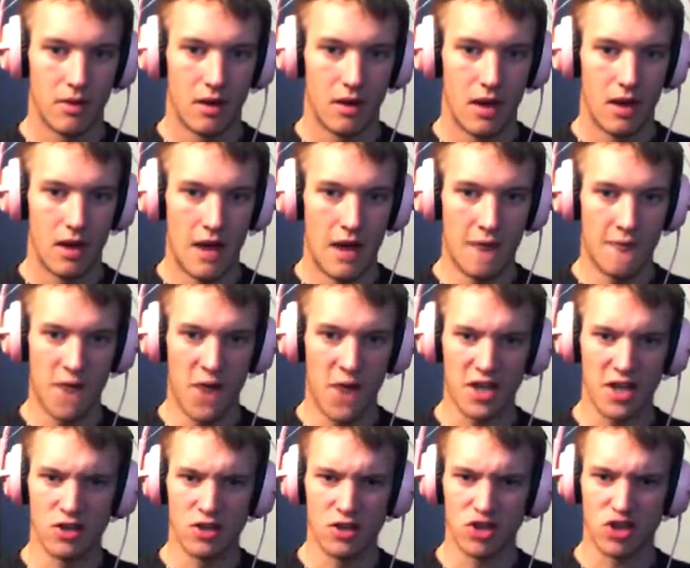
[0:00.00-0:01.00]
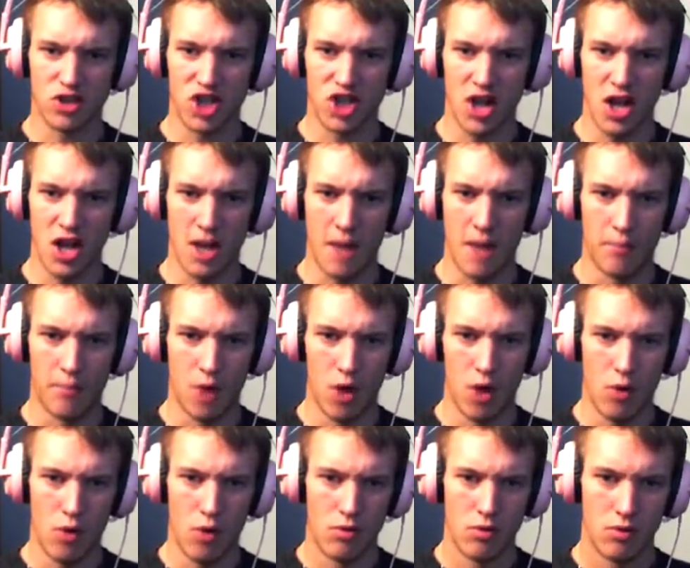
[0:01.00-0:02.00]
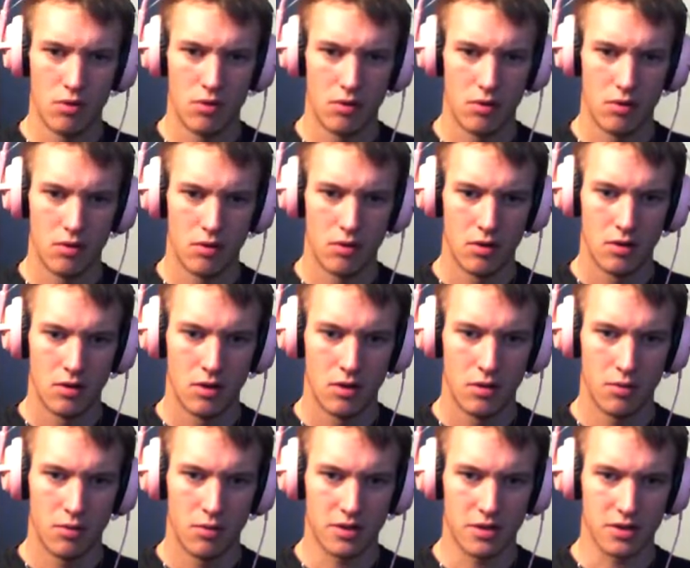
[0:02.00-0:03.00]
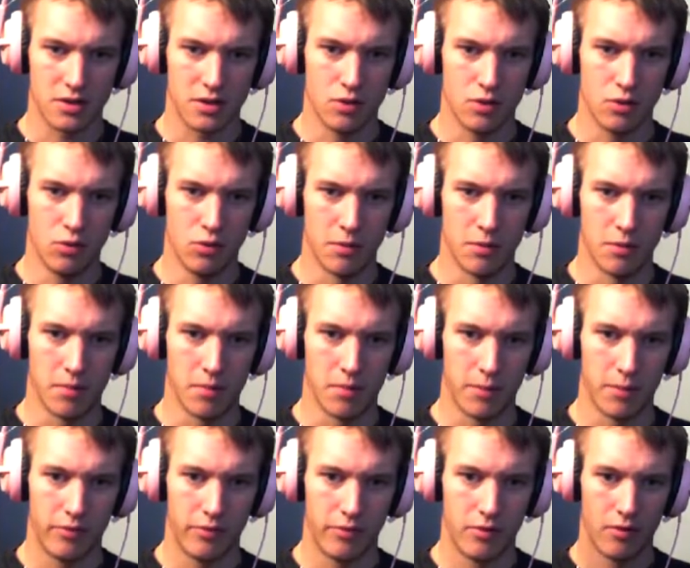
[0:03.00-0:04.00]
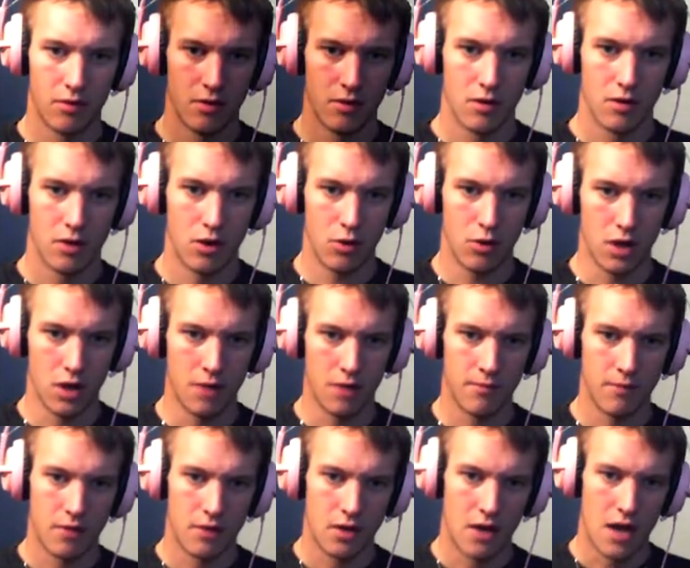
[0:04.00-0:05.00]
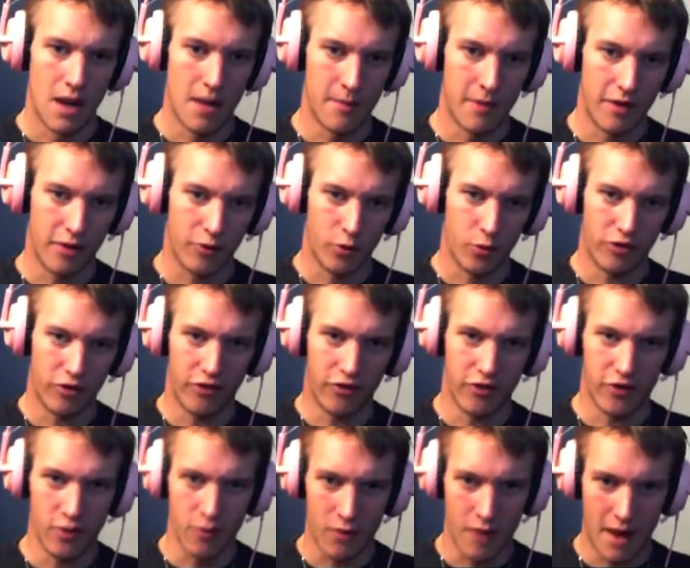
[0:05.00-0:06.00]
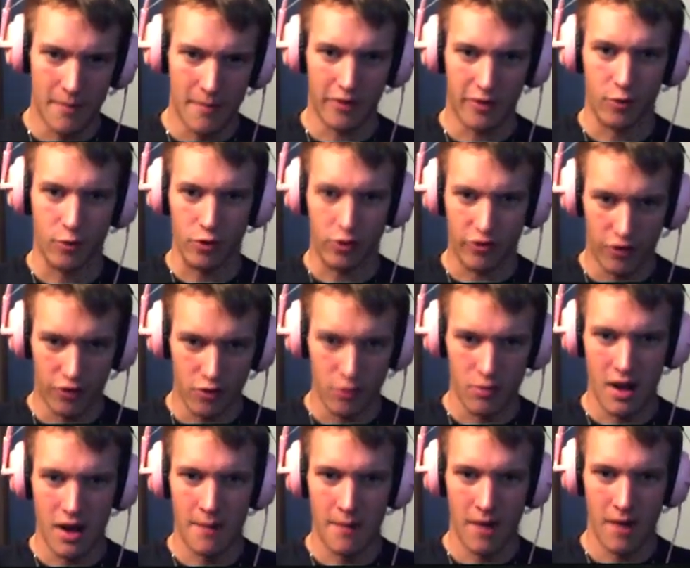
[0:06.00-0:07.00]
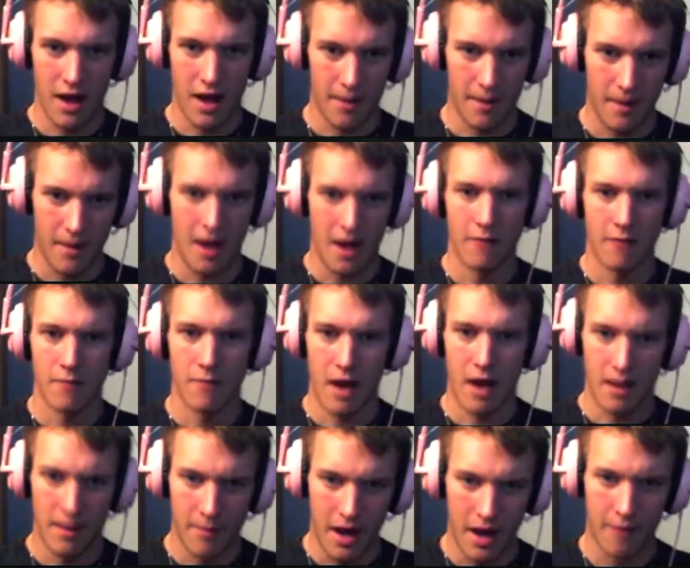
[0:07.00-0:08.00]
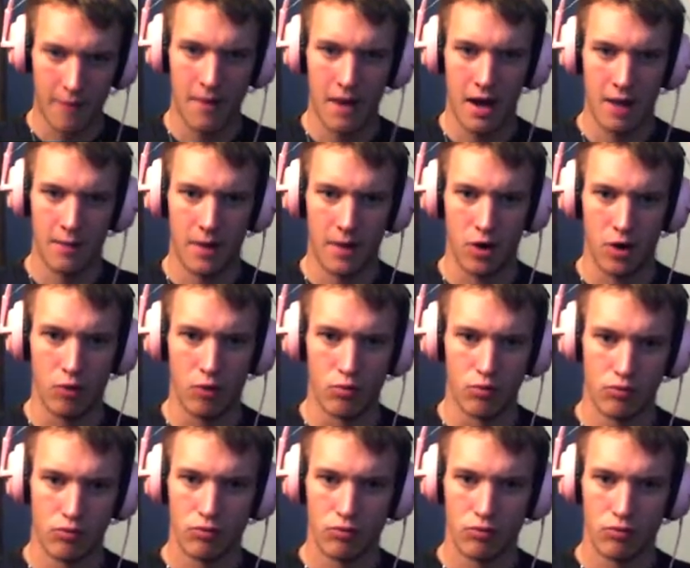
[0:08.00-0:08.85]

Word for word: I'm fucking your shit up, bro. Where's the coolant pumps? Okay. I'ma twist you. I'ma twist you. I'ma, I'ma, I'ma, I'ma, I'ma, I'ma. Oh.